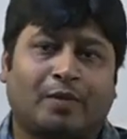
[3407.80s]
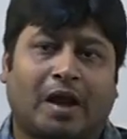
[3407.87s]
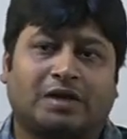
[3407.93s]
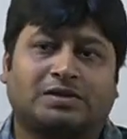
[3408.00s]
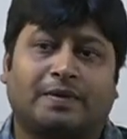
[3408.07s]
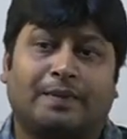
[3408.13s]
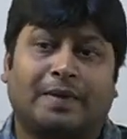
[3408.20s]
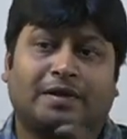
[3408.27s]

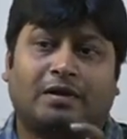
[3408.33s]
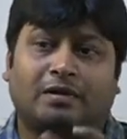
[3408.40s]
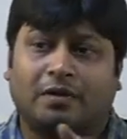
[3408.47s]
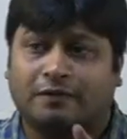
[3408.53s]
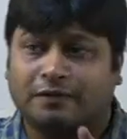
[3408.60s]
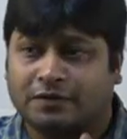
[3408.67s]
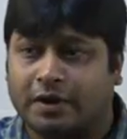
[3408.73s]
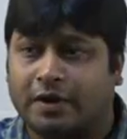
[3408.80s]
as a method
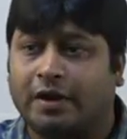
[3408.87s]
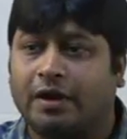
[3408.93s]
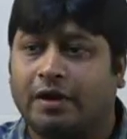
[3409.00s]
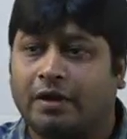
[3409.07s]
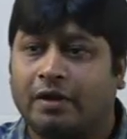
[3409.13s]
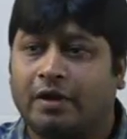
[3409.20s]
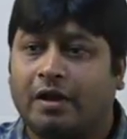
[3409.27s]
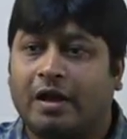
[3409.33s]
of
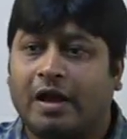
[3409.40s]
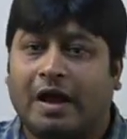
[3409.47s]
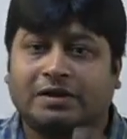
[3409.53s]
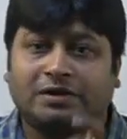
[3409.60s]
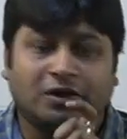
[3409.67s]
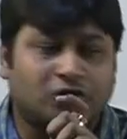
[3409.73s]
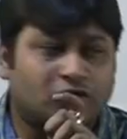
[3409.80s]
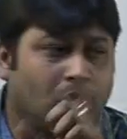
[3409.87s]
study,
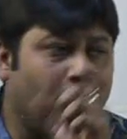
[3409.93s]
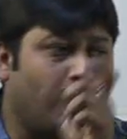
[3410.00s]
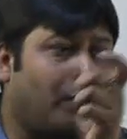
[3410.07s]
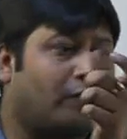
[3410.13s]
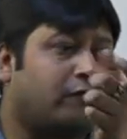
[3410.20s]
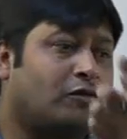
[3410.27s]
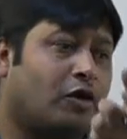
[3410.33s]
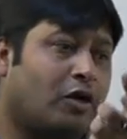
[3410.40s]
as a scope
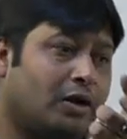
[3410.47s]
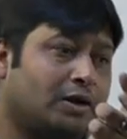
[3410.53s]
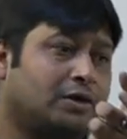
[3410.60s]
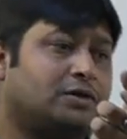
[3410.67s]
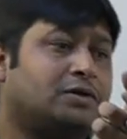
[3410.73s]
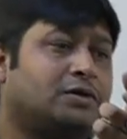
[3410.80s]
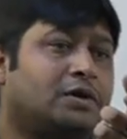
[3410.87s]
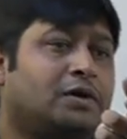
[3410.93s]
of
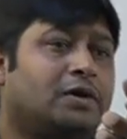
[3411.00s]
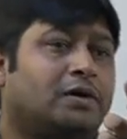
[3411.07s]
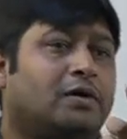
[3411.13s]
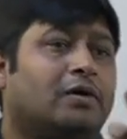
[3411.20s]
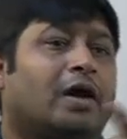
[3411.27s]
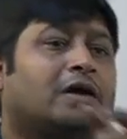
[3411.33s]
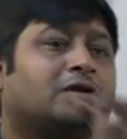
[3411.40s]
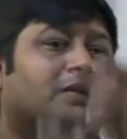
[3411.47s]
knowledge,
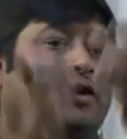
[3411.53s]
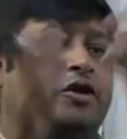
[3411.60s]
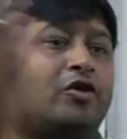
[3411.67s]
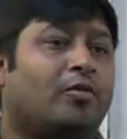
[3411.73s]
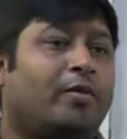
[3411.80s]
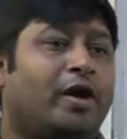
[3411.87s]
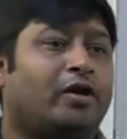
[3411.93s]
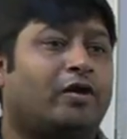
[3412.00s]
okay, as the
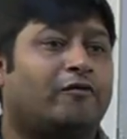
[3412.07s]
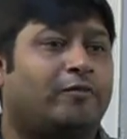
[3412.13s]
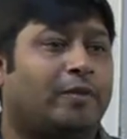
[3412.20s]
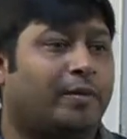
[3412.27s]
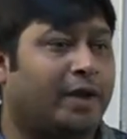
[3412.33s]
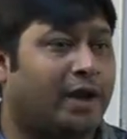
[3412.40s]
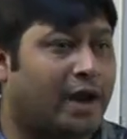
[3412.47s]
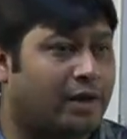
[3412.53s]
domain of
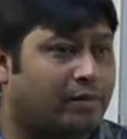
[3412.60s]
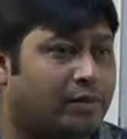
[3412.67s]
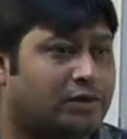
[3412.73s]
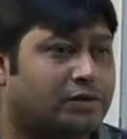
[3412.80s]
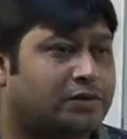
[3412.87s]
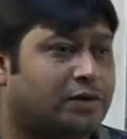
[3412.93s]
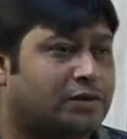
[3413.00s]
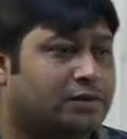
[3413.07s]
public
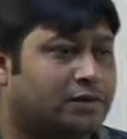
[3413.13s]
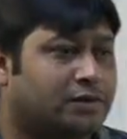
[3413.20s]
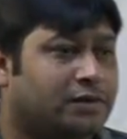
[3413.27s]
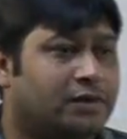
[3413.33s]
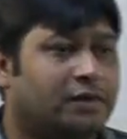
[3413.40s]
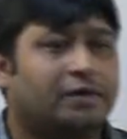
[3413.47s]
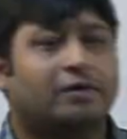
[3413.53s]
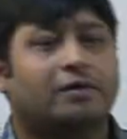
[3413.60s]
administration.
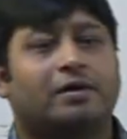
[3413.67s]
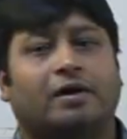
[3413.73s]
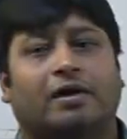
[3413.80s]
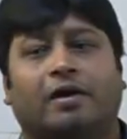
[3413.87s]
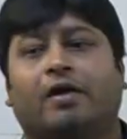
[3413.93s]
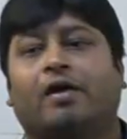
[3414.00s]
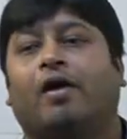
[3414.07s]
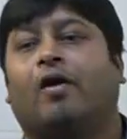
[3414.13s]

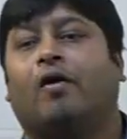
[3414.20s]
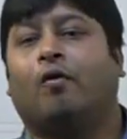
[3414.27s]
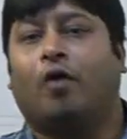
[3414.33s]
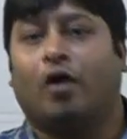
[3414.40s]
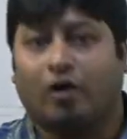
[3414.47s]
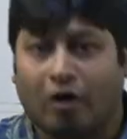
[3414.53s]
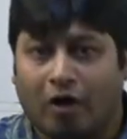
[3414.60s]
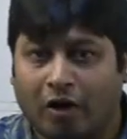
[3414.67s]
Okay.
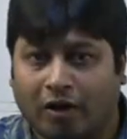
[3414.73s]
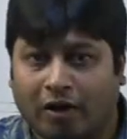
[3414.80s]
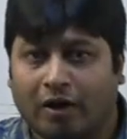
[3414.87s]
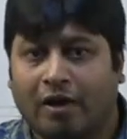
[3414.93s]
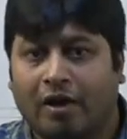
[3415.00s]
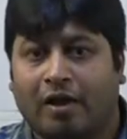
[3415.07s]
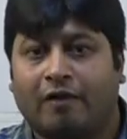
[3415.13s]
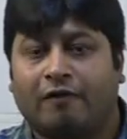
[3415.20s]
What all
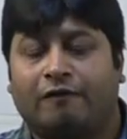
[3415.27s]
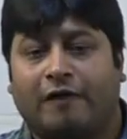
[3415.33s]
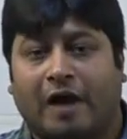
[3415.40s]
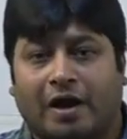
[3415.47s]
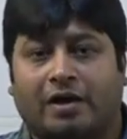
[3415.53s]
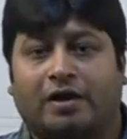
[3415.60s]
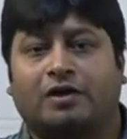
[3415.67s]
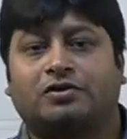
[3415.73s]

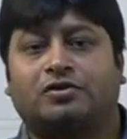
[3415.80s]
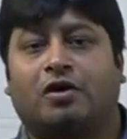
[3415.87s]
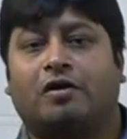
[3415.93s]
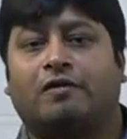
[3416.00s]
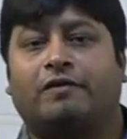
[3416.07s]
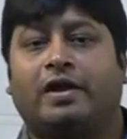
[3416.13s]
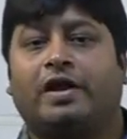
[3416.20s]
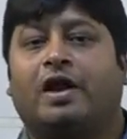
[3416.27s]
factors
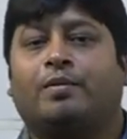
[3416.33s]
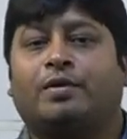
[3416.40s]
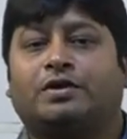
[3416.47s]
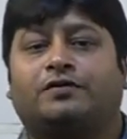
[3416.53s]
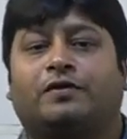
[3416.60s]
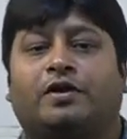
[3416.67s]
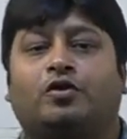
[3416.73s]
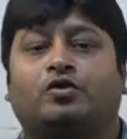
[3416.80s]
or
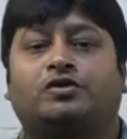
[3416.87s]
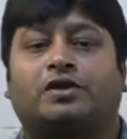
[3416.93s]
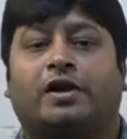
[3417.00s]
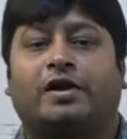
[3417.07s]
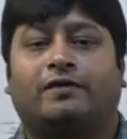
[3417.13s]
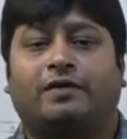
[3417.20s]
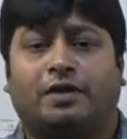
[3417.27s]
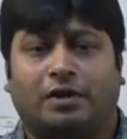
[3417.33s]
variables will you
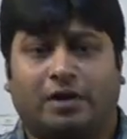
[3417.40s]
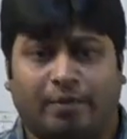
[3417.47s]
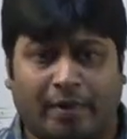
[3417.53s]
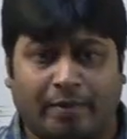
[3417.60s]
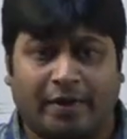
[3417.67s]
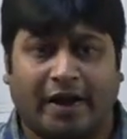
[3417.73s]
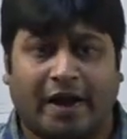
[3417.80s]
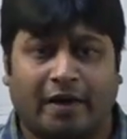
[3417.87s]
study within the
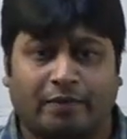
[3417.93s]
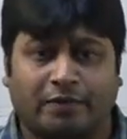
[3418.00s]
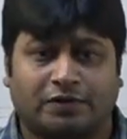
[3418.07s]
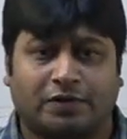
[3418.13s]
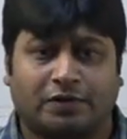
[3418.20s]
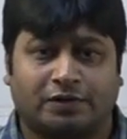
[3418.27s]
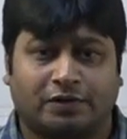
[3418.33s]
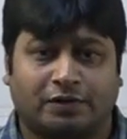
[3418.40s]
public
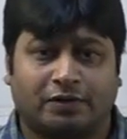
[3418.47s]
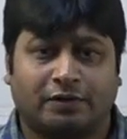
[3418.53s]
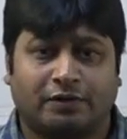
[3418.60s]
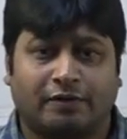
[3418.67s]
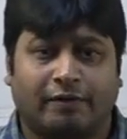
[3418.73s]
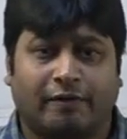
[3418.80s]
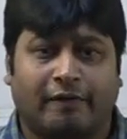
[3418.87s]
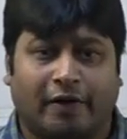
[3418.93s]
administration?
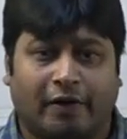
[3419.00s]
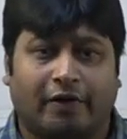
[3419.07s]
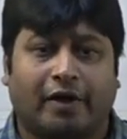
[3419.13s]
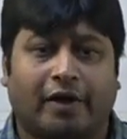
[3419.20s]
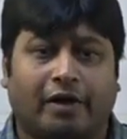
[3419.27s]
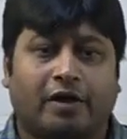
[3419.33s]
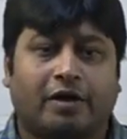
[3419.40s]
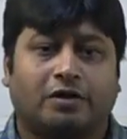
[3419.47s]
Are you
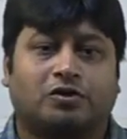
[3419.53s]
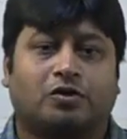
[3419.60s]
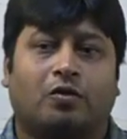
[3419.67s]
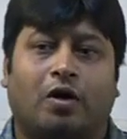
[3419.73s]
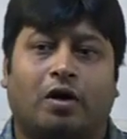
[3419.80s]
getting? So